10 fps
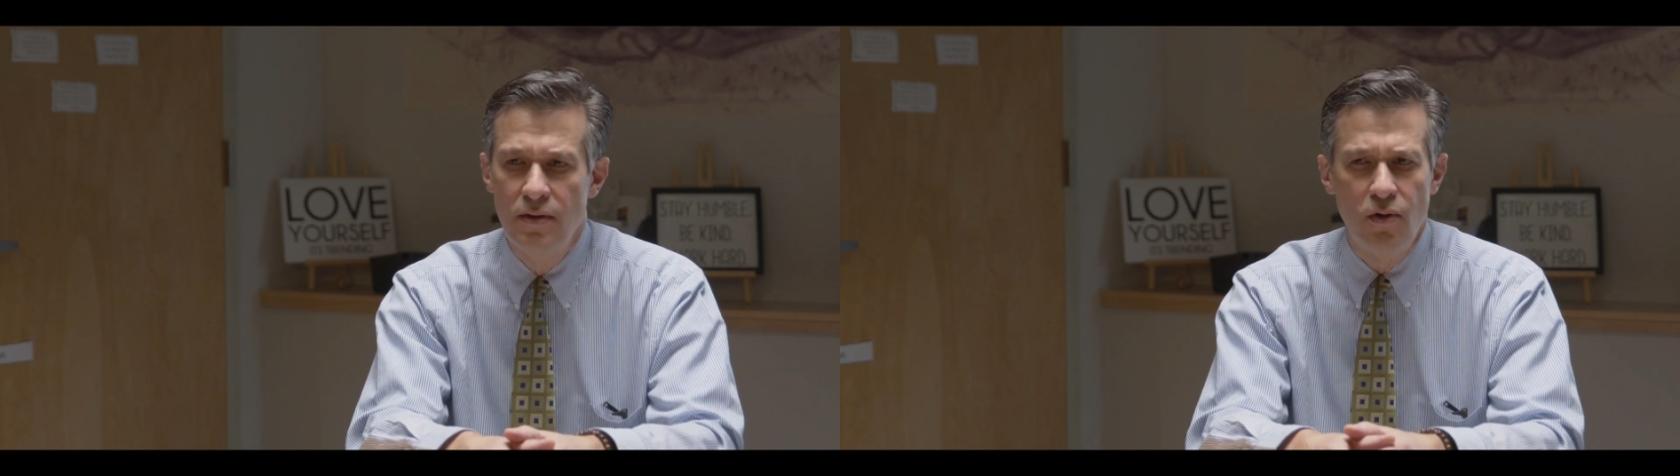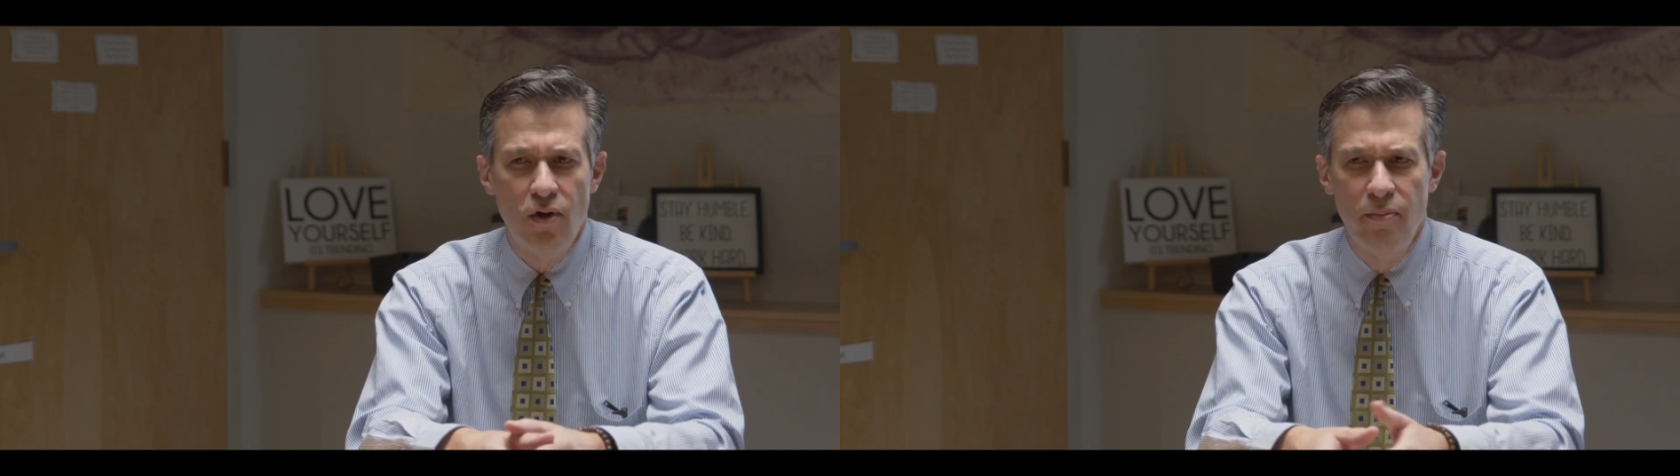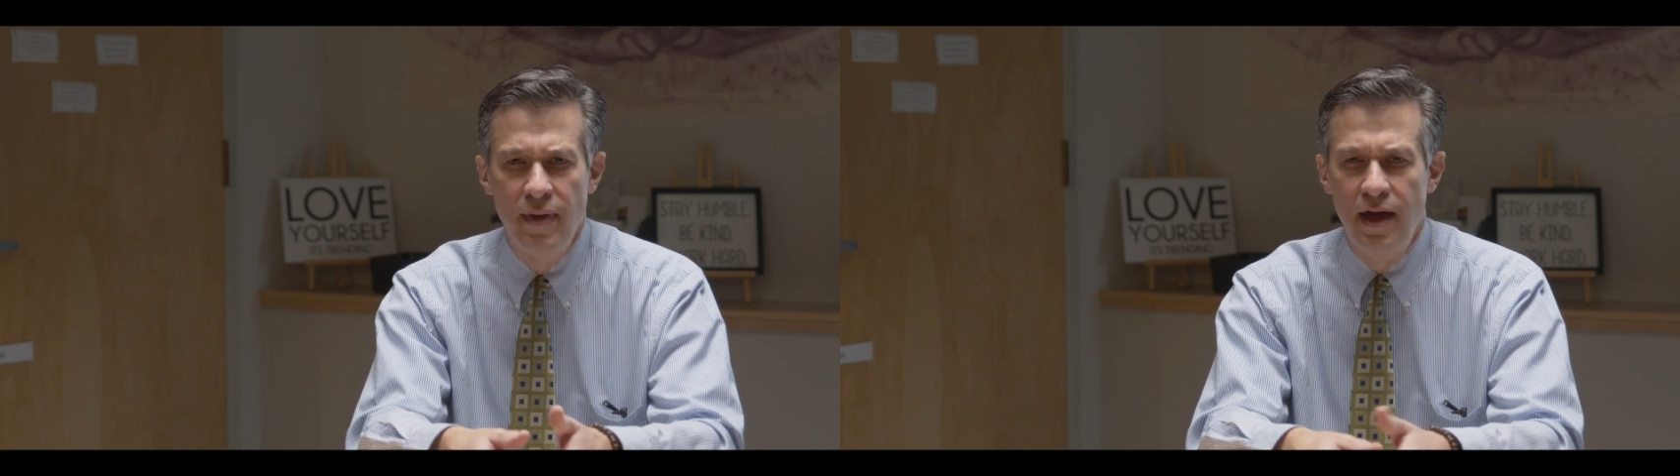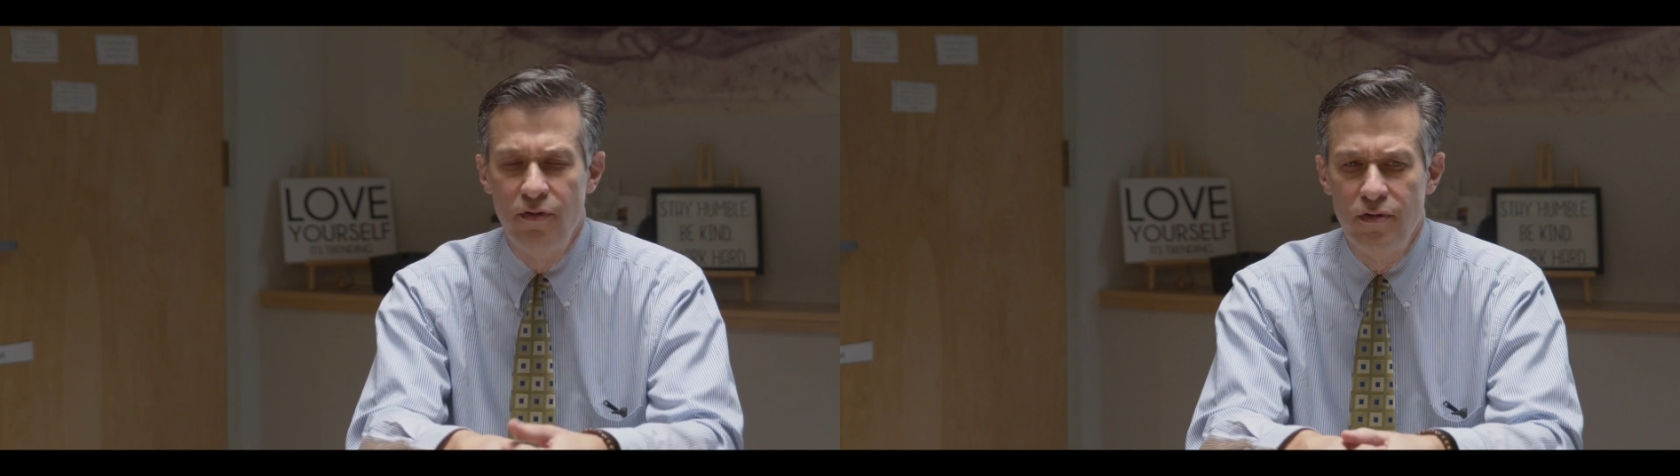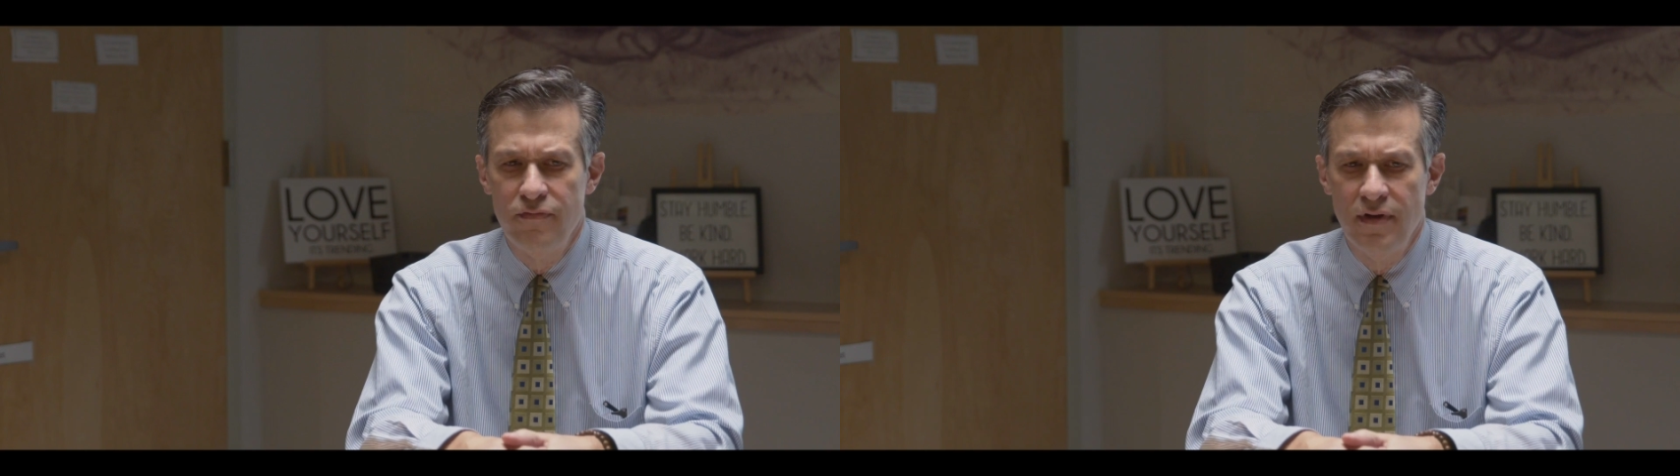all
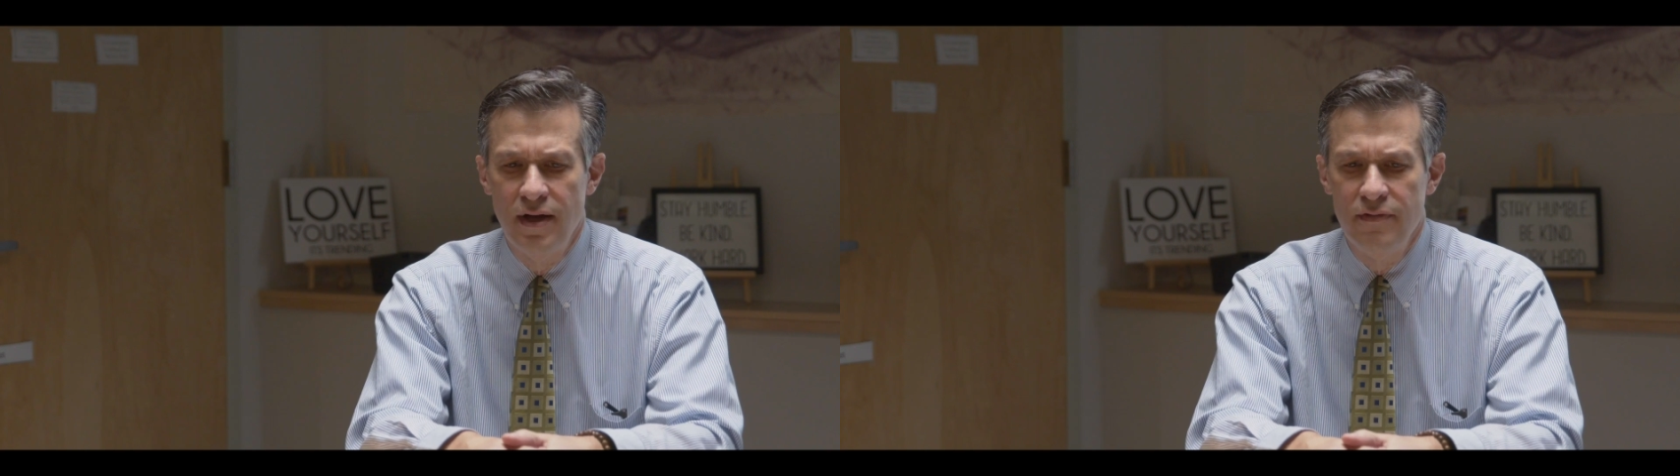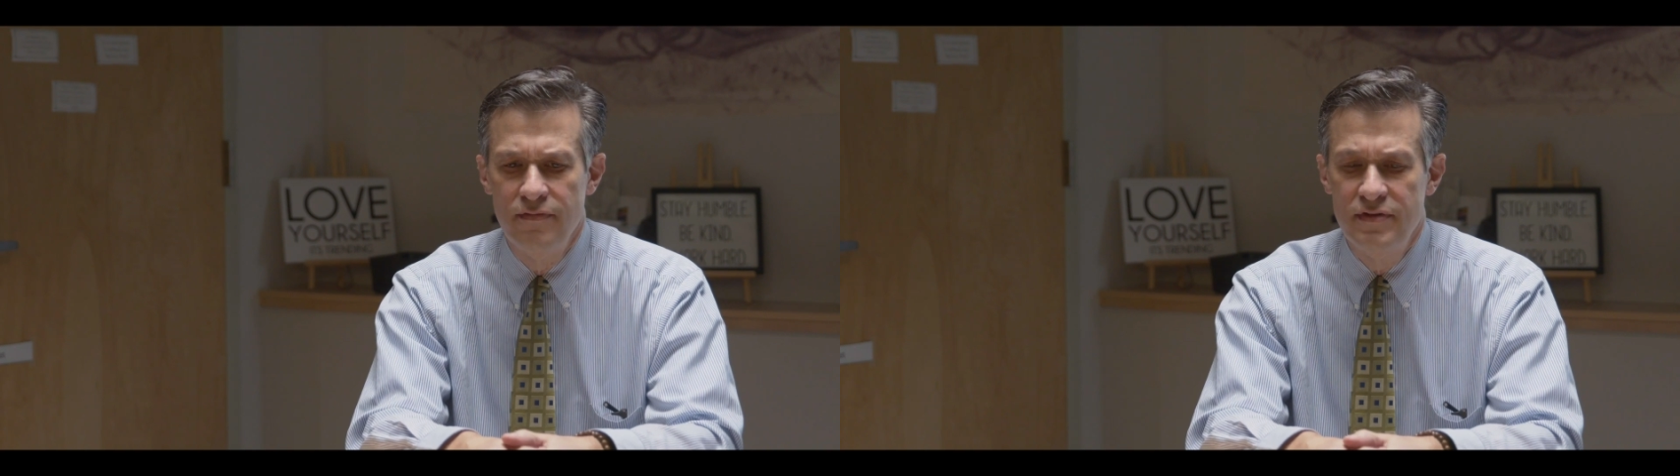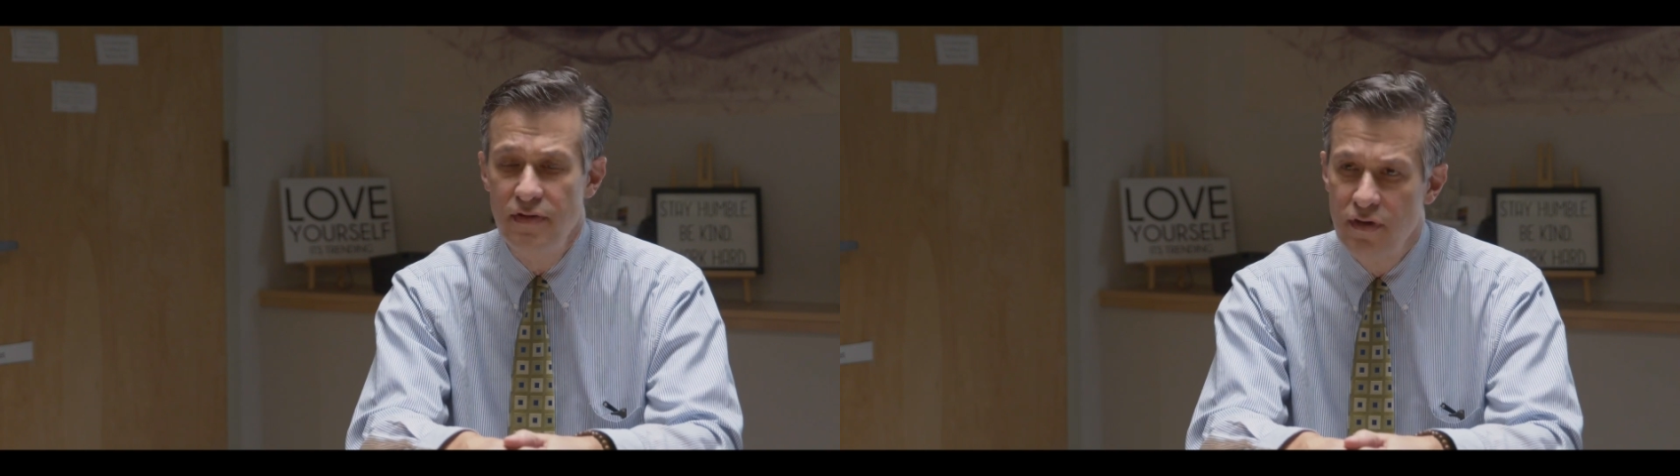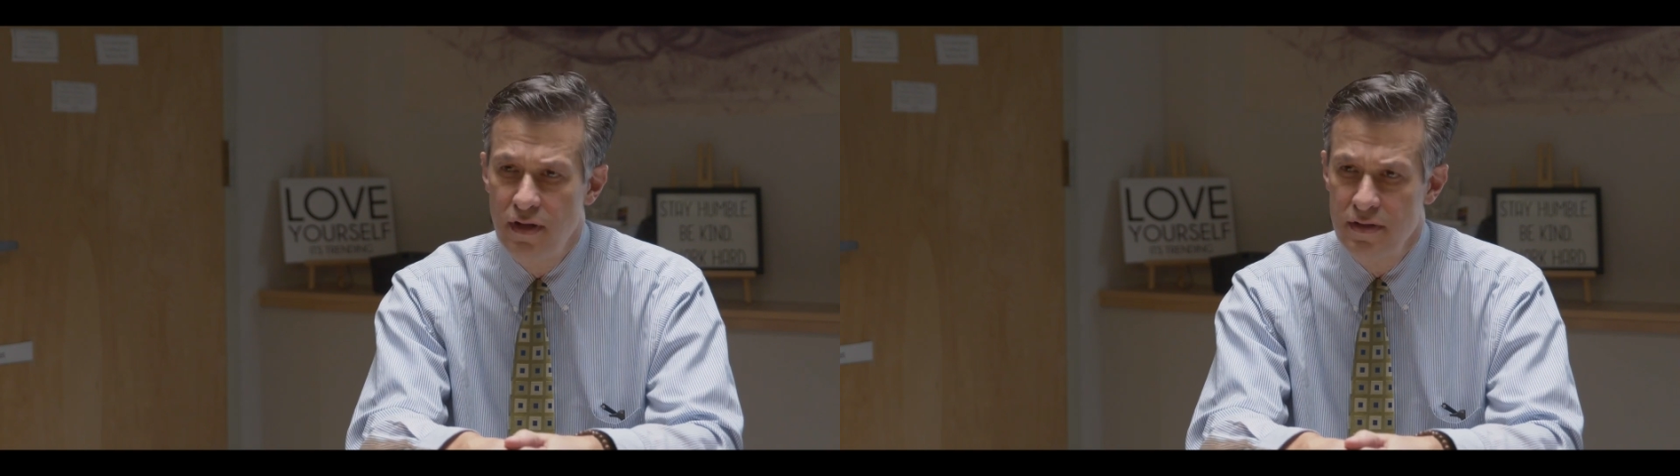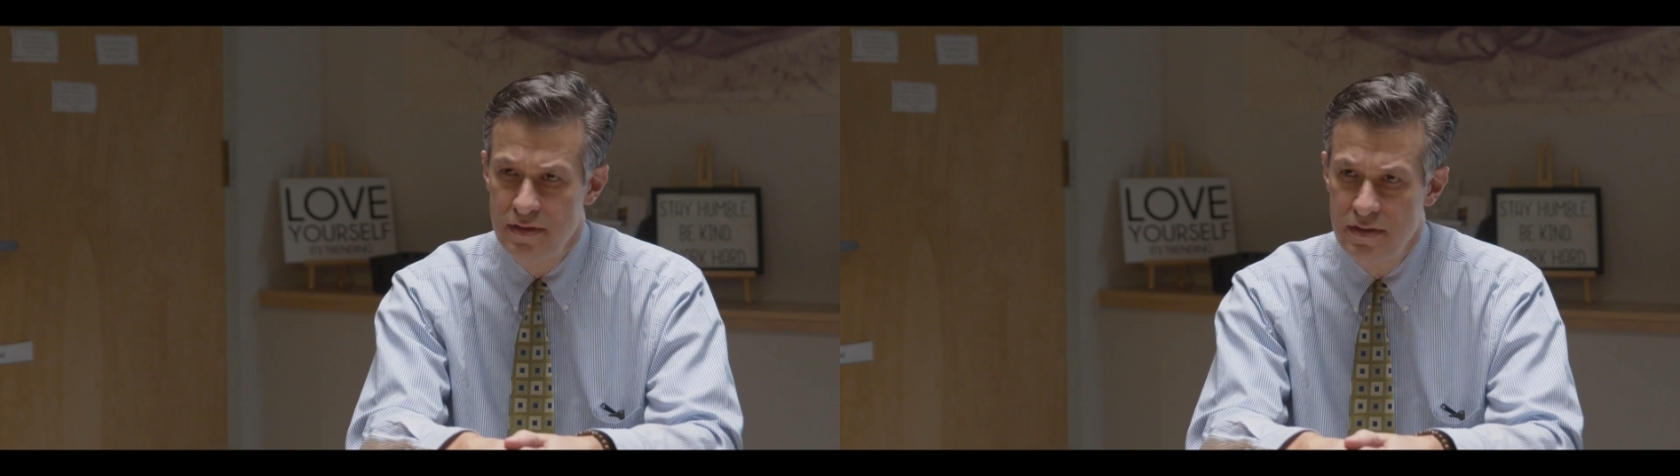manner of
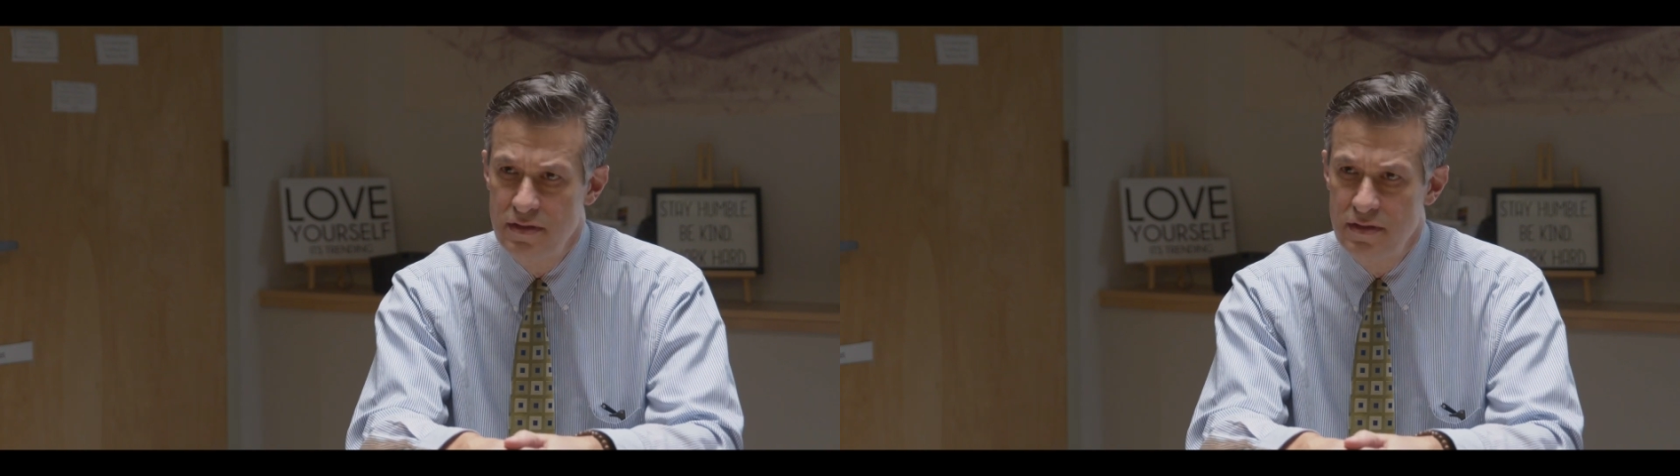difficulties